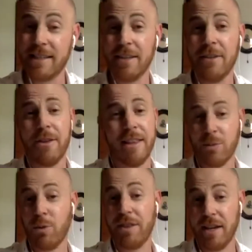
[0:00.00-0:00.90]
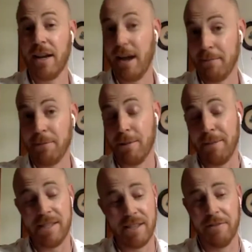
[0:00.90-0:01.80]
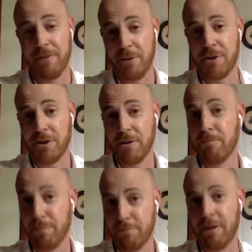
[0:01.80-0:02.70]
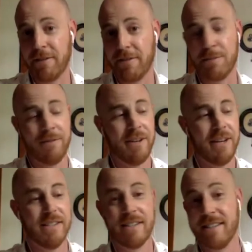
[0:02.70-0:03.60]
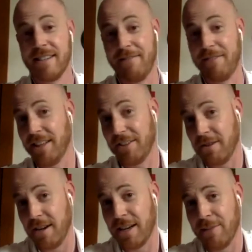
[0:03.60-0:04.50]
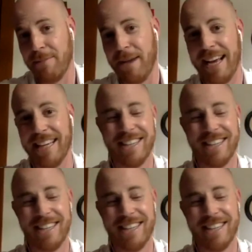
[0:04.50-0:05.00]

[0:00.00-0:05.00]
you that that's one thing I'm going to miss in the future? Breakfast buffets, because I feel like they're not coming back.